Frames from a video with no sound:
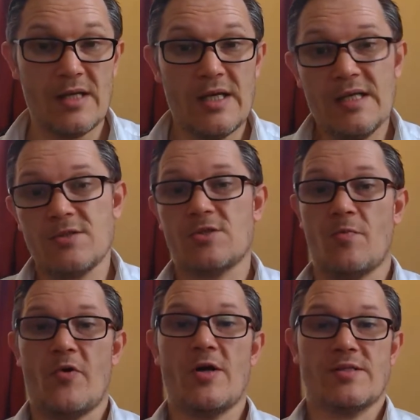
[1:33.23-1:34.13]
It's not
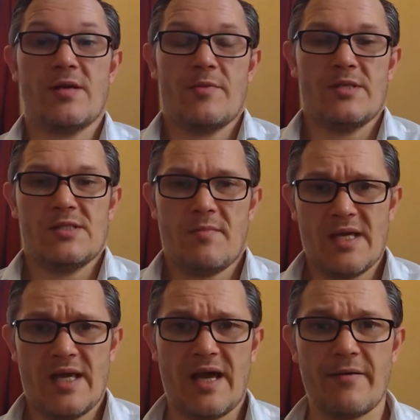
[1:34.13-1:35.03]
surprising. I mean, he's the
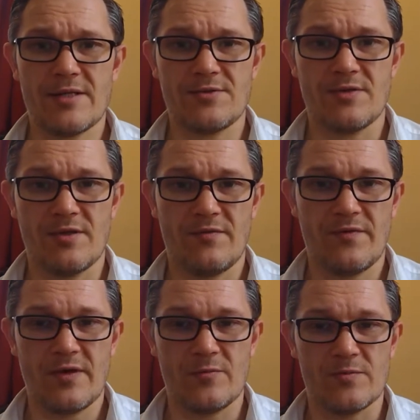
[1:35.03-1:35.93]
main character in the
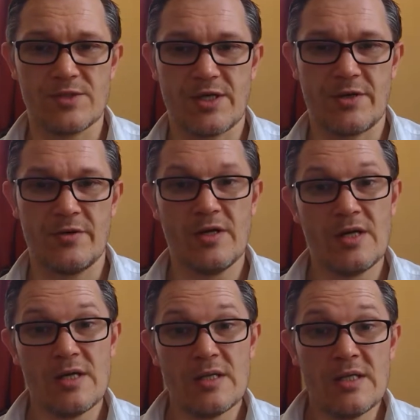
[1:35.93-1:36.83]
film. So
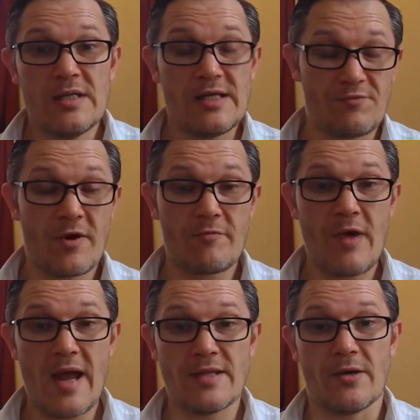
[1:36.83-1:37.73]
it's very
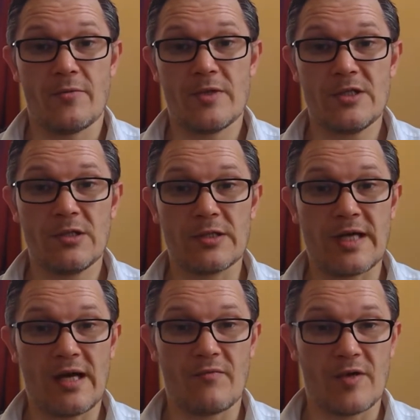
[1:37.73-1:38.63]
rare, though. When you look
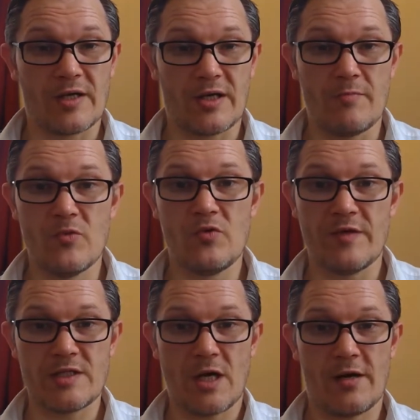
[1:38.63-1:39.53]
at other kind of
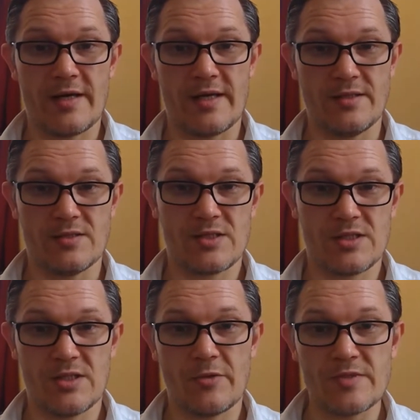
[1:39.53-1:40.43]
movie tie-ins,
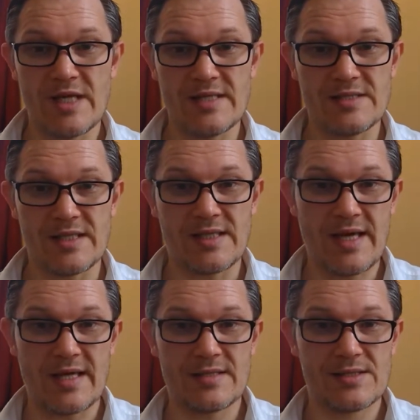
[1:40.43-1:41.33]
you don't tend to
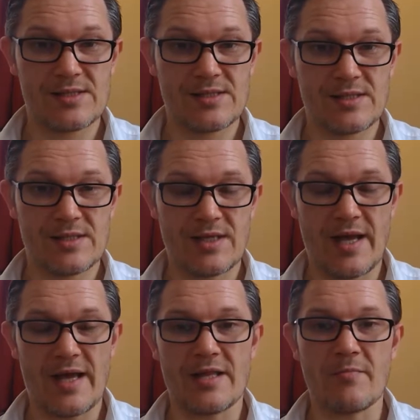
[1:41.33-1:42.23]
get
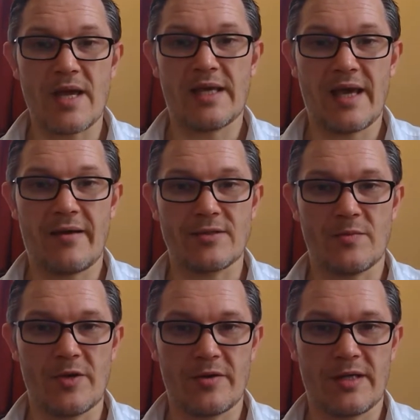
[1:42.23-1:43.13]
the main character
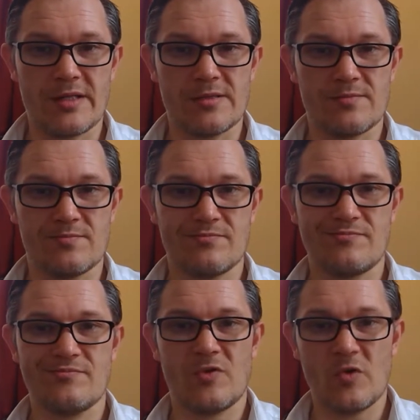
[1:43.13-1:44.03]
appearing in
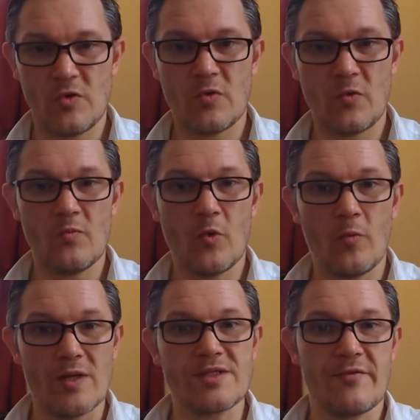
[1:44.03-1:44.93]

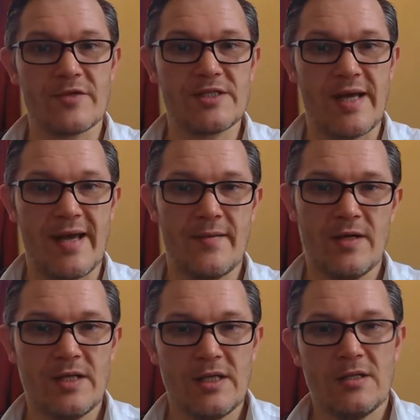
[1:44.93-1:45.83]
almost every set,
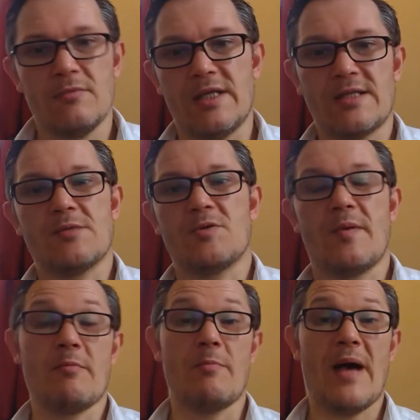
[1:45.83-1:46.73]
with the exception of
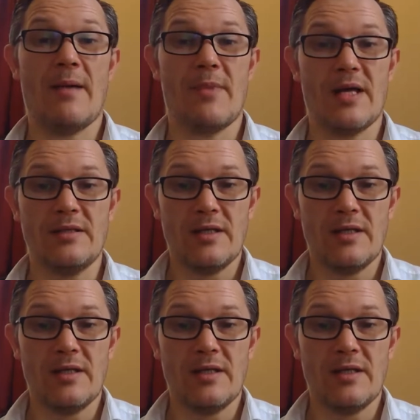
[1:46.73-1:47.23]
maybe Batman,